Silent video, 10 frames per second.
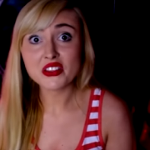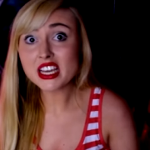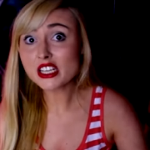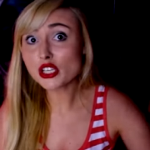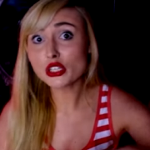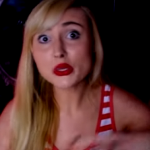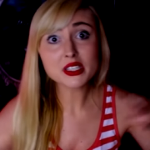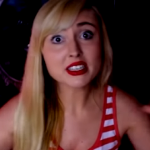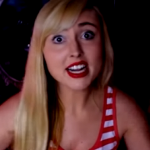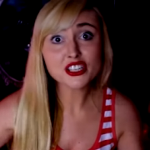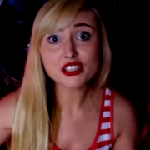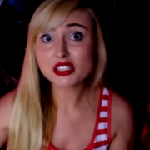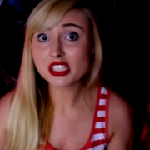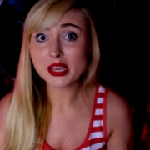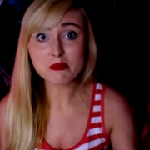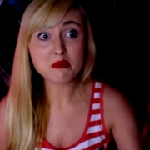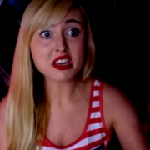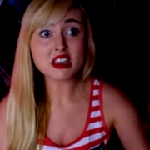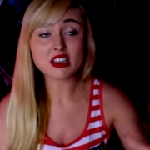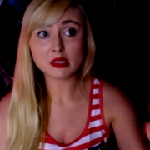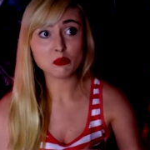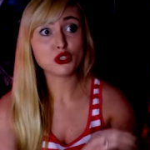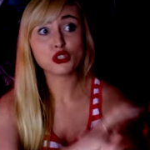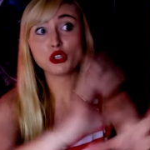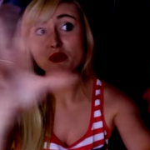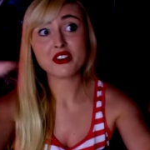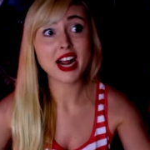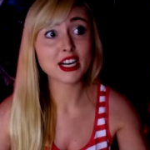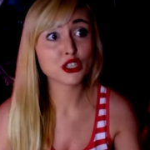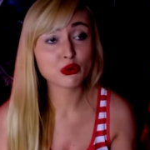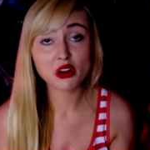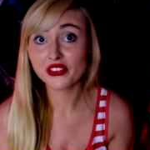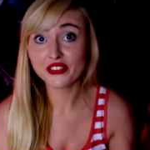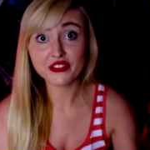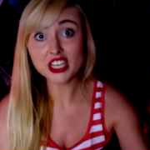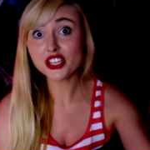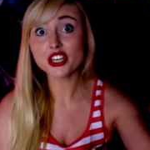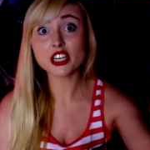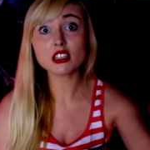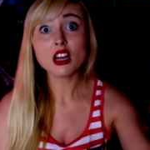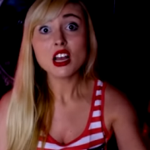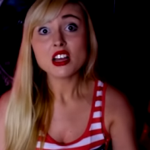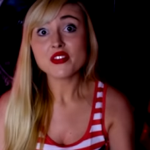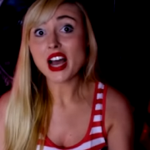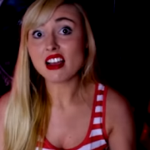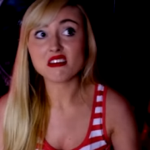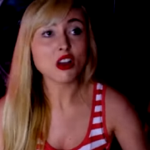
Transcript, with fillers: These hallucinations can be some supernatural figure that